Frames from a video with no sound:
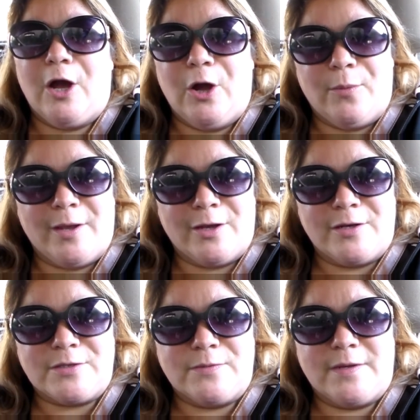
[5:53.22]
Oh my
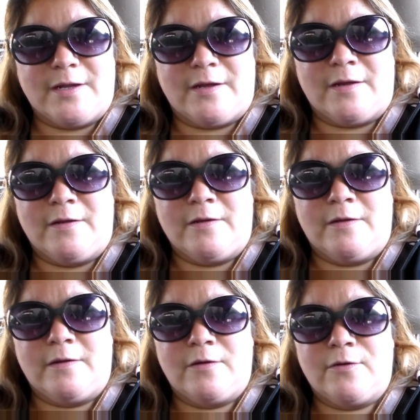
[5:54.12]
goodness, what a
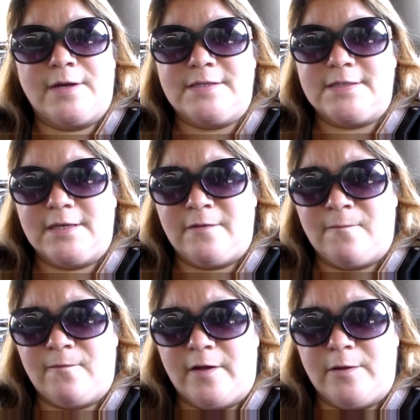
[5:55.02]
crazy,
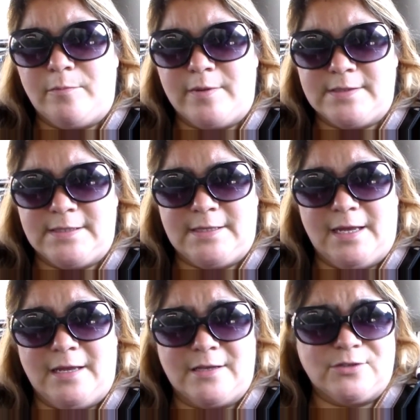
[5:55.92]
fun, busy
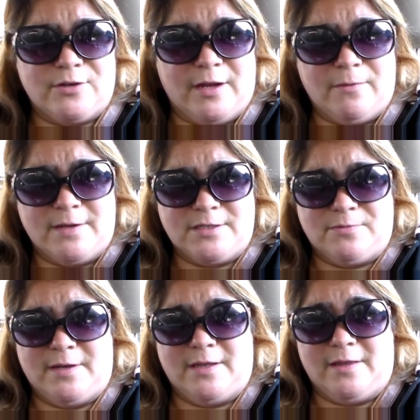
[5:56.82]
day yesterday was
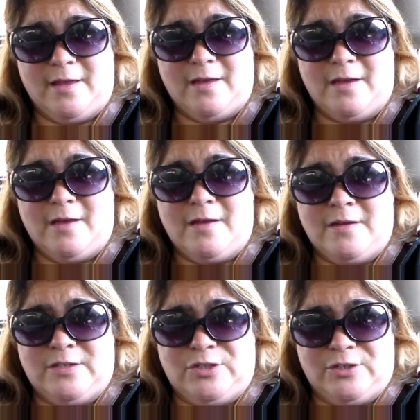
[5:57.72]
with
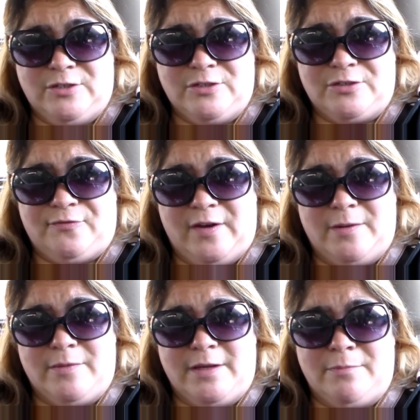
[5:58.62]
church,
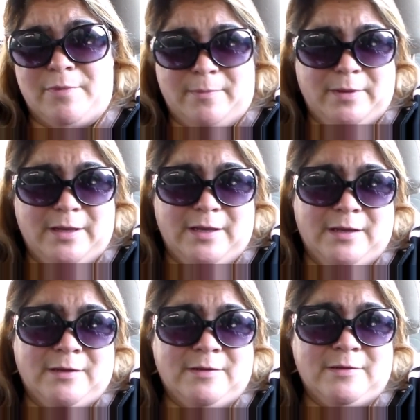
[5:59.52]
family,
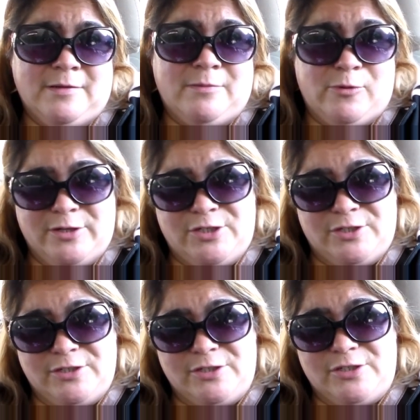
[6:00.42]
puppy, more
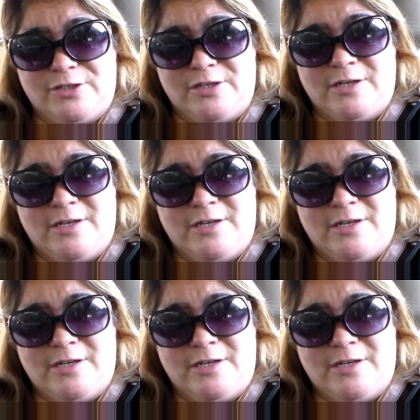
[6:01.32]
church.